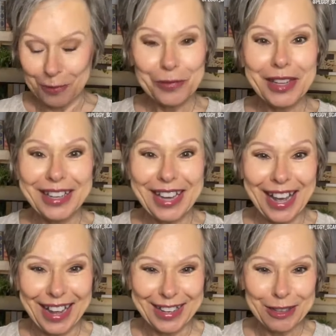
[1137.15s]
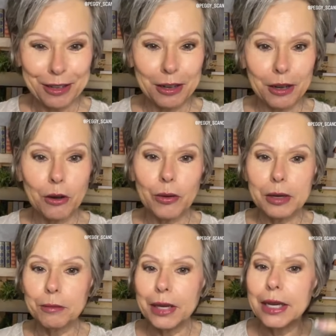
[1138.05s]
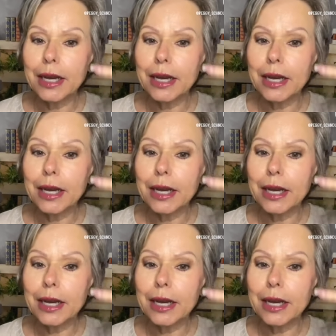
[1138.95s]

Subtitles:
Yeah, go and be a